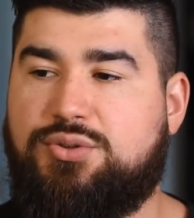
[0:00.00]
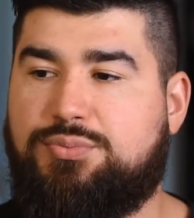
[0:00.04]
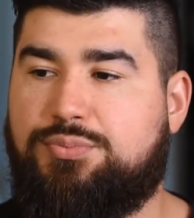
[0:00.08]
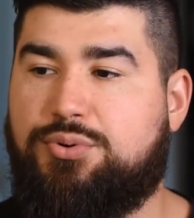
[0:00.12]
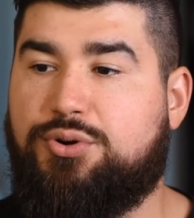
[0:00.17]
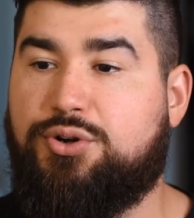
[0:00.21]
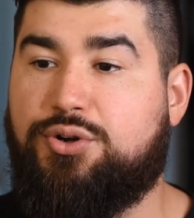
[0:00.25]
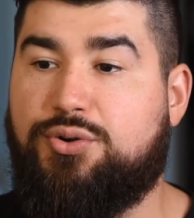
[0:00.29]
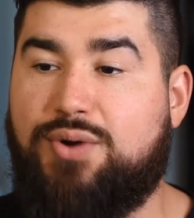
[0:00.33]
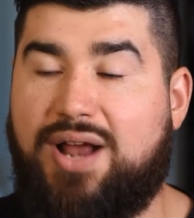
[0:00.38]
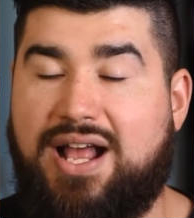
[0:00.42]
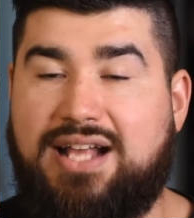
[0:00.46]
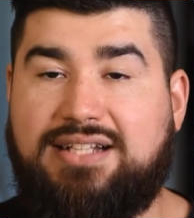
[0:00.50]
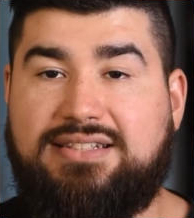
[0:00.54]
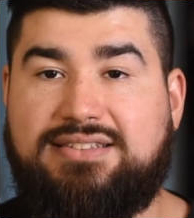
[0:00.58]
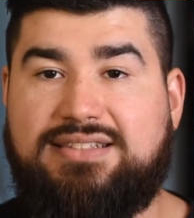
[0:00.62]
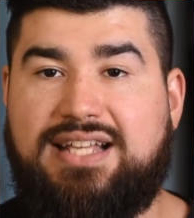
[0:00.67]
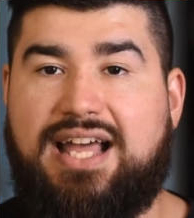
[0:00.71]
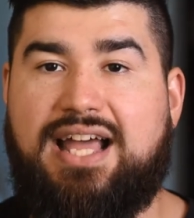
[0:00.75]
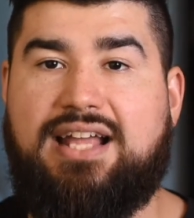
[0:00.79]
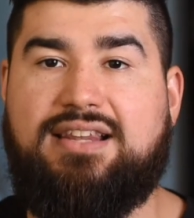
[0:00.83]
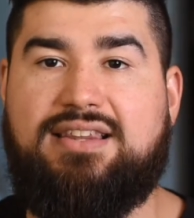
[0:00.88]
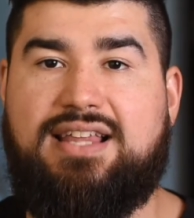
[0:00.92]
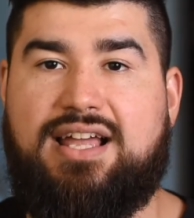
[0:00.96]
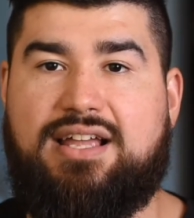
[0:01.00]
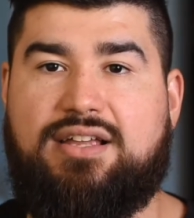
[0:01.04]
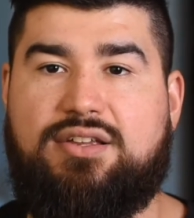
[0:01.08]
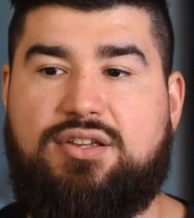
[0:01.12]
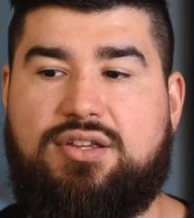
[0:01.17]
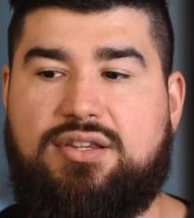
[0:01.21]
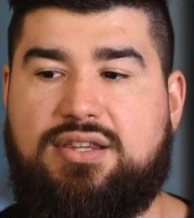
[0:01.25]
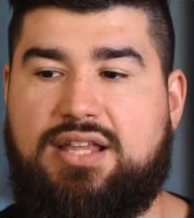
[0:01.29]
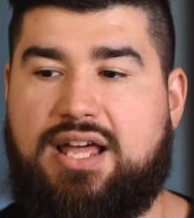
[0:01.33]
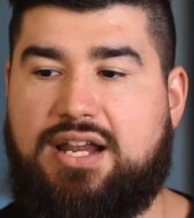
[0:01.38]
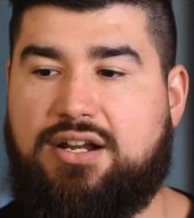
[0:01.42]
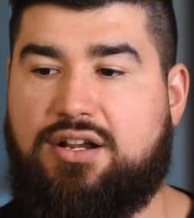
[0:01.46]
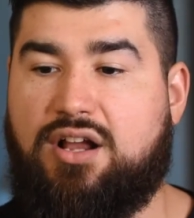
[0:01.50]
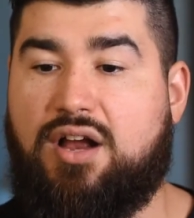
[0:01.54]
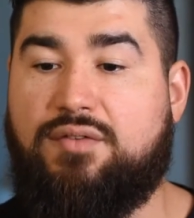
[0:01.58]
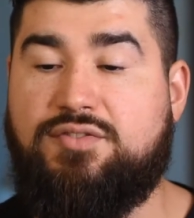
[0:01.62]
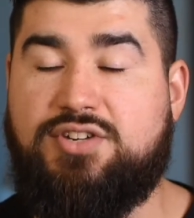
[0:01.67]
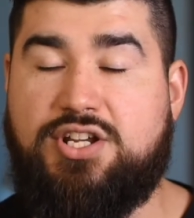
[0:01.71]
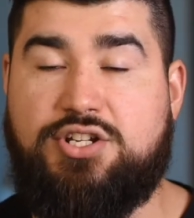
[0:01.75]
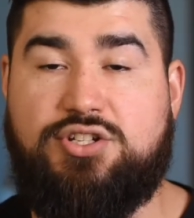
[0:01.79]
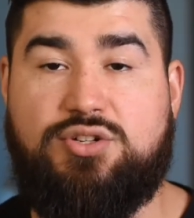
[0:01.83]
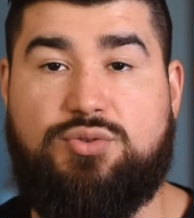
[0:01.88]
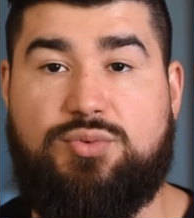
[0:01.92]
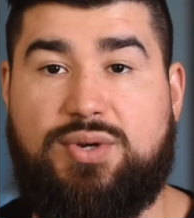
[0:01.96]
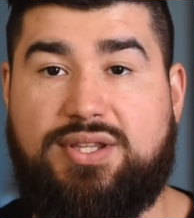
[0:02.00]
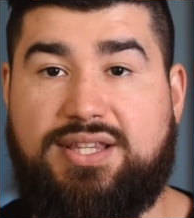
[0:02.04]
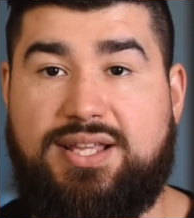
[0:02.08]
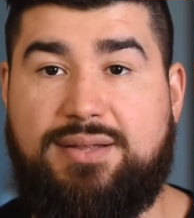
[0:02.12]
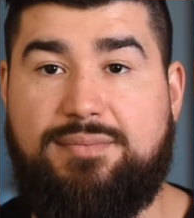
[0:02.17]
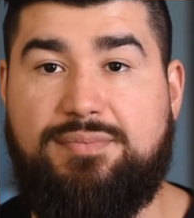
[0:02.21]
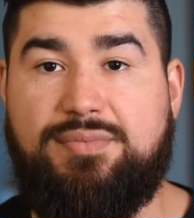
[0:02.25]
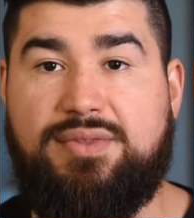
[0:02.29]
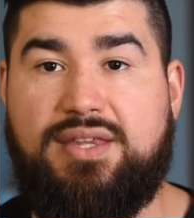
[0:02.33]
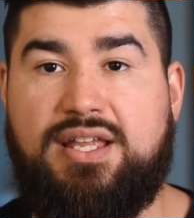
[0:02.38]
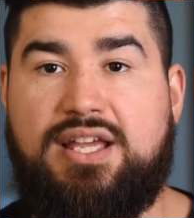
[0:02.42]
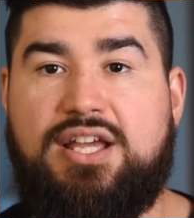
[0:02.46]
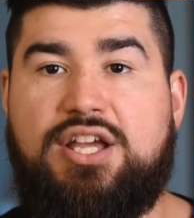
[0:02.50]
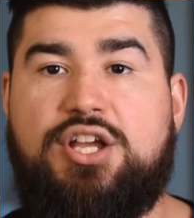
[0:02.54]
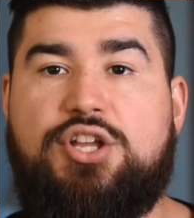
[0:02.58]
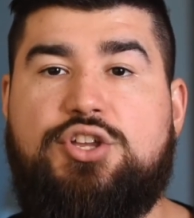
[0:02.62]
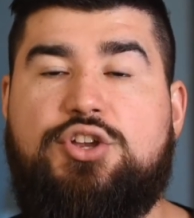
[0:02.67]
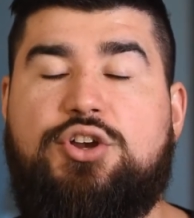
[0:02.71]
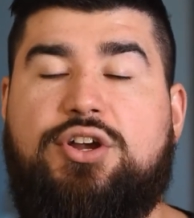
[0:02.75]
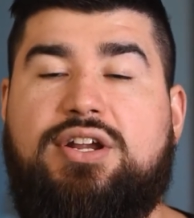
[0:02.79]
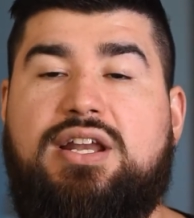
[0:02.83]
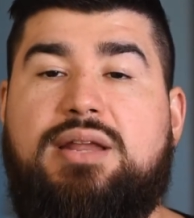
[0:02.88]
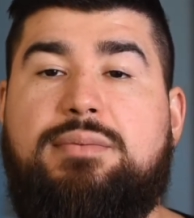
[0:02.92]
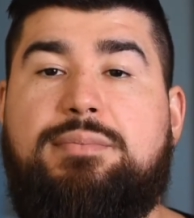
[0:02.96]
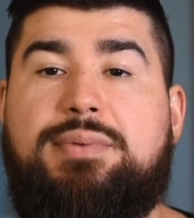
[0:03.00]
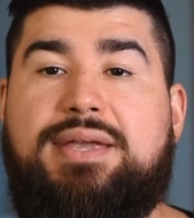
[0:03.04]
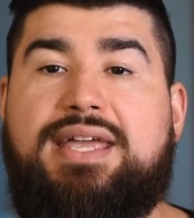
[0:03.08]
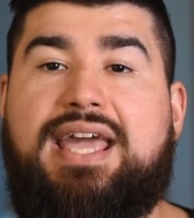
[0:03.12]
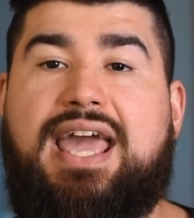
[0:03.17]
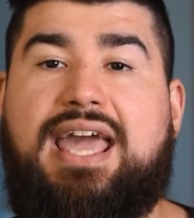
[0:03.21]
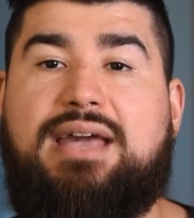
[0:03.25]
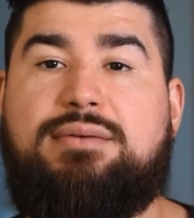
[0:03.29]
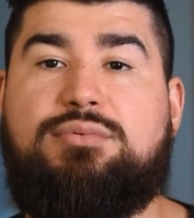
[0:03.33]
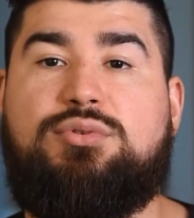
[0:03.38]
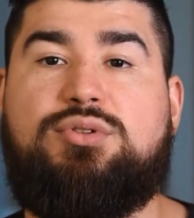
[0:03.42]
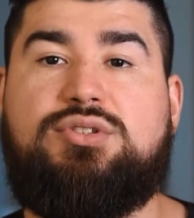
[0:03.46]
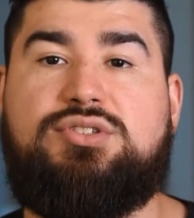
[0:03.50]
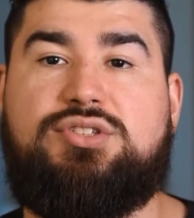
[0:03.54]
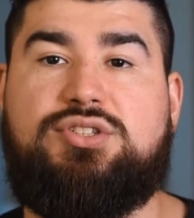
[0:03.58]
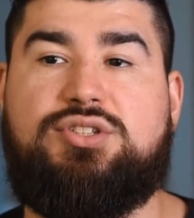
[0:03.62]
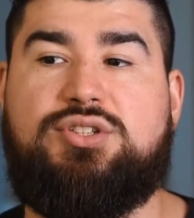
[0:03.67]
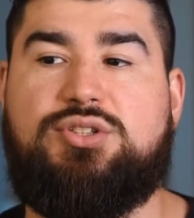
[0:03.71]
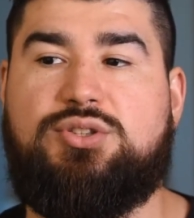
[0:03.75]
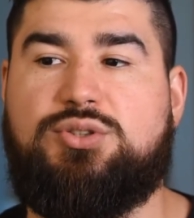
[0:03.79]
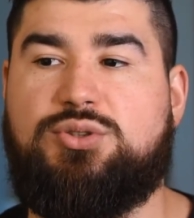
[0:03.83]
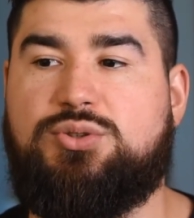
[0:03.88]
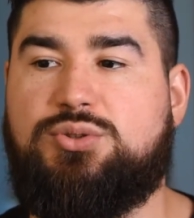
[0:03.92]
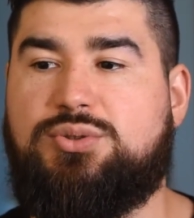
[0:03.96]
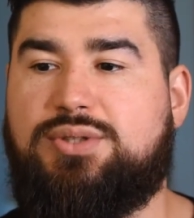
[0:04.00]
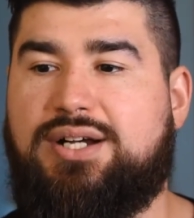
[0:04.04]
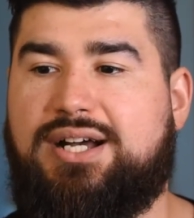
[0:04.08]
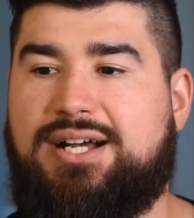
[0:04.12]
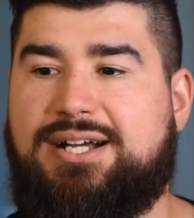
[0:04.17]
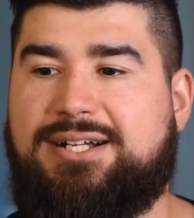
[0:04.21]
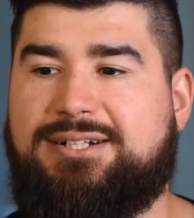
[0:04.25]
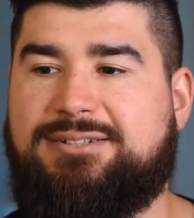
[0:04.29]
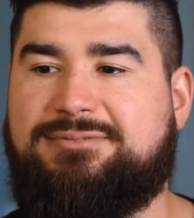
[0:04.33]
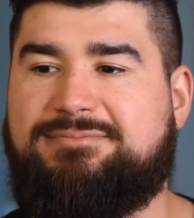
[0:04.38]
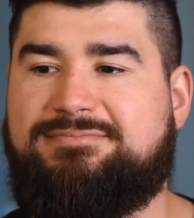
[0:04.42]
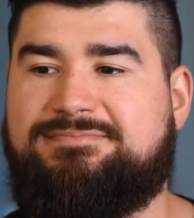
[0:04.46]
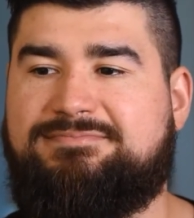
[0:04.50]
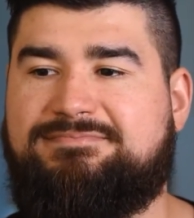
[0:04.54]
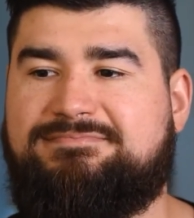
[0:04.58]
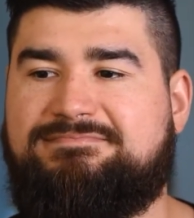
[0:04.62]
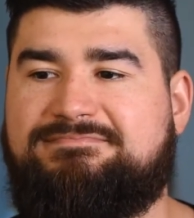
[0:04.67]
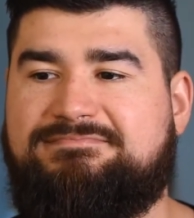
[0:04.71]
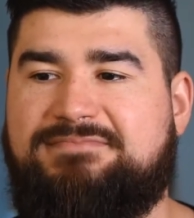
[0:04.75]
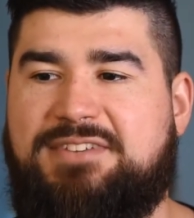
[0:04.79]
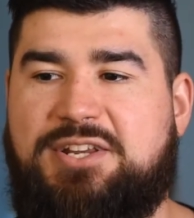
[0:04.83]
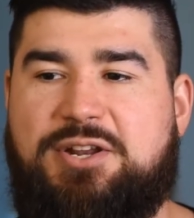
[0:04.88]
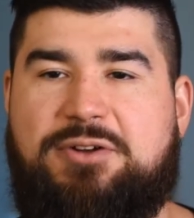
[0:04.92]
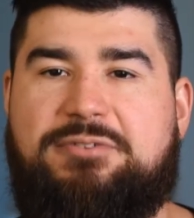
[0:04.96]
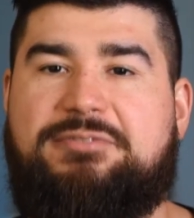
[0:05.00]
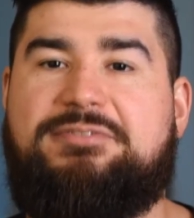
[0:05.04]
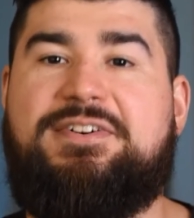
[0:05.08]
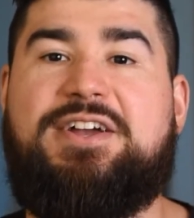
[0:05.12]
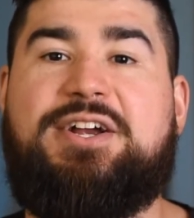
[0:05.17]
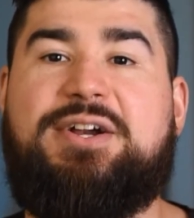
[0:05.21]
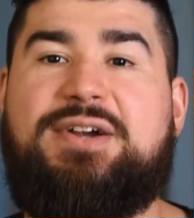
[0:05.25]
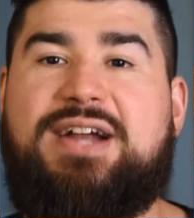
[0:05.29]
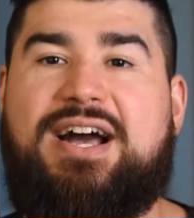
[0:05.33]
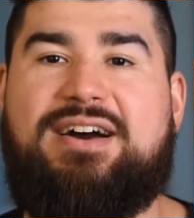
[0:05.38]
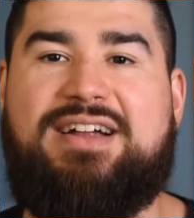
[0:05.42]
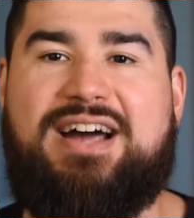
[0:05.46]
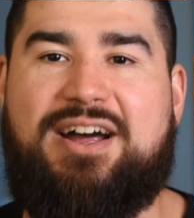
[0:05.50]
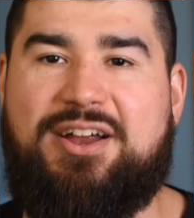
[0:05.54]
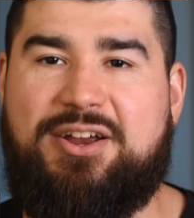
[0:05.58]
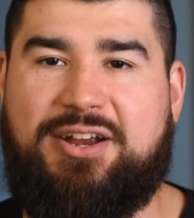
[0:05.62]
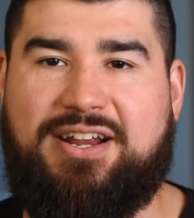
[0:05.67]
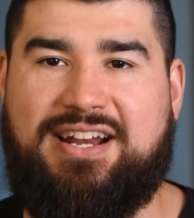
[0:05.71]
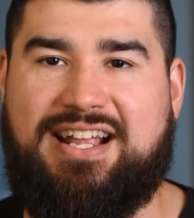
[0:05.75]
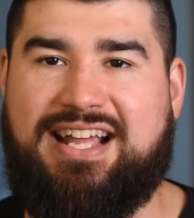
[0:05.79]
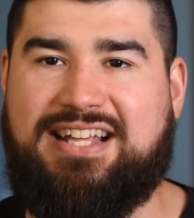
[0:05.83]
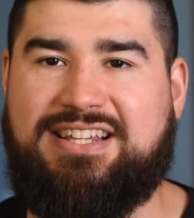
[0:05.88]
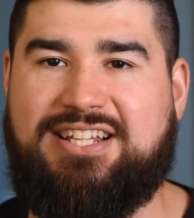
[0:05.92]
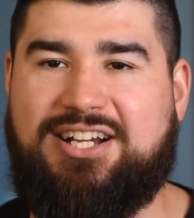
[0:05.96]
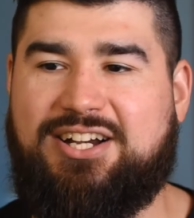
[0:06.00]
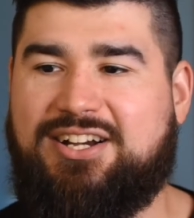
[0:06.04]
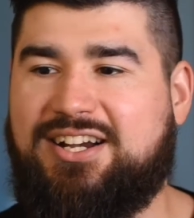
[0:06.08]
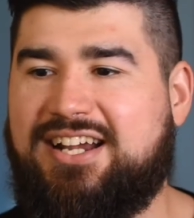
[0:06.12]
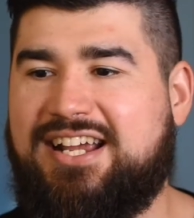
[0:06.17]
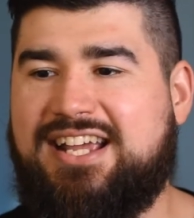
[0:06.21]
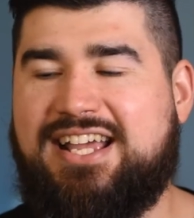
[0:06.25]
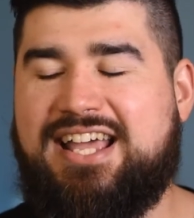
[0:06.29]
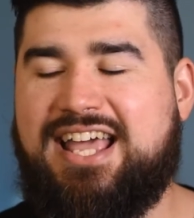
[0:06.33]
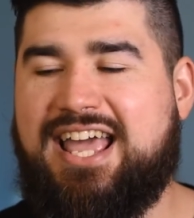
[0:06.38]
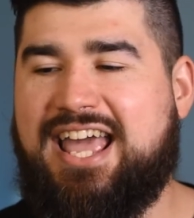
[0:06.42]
progress that conversation with them, you're going to be able to figure out how you're going to get there.